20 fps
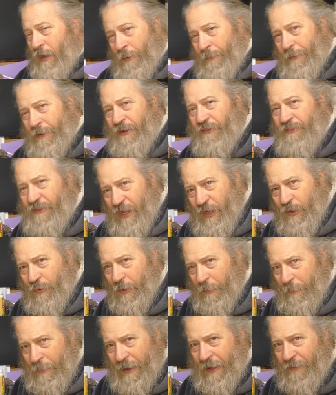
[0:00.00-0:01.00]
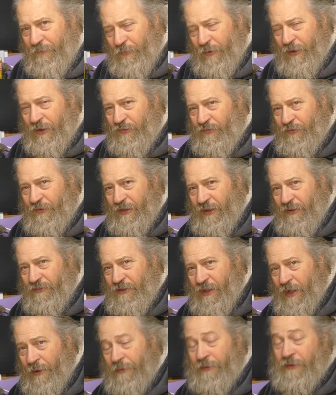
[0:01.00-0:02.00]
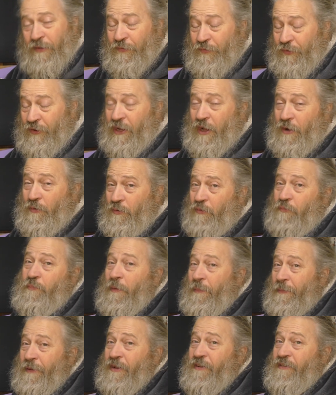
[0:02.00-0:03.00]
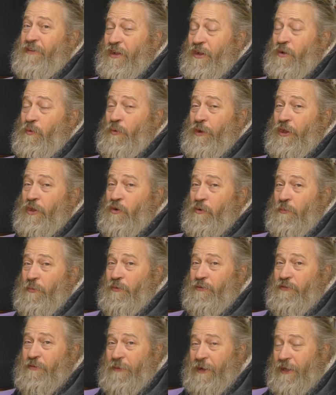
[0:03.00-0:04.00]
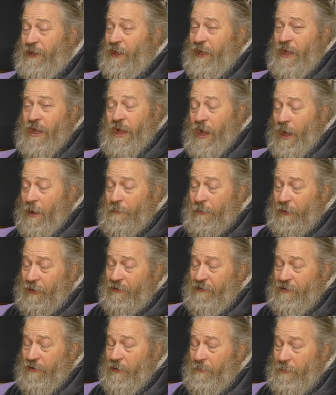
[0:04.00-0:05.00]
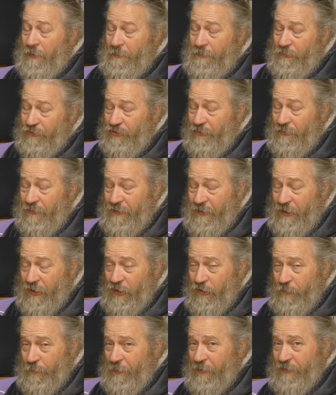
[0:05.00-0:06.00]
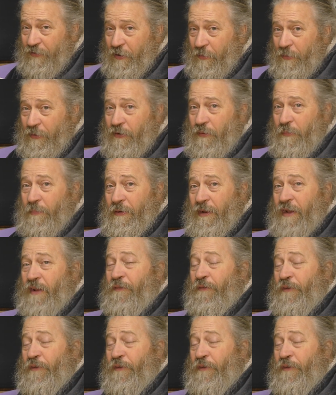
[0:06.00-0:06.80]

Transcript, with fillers: I mean, I say a quick plan for where this video is going. This video was probably going to take a week or more to make, and by the time I'm shooting the last bits, I will have completely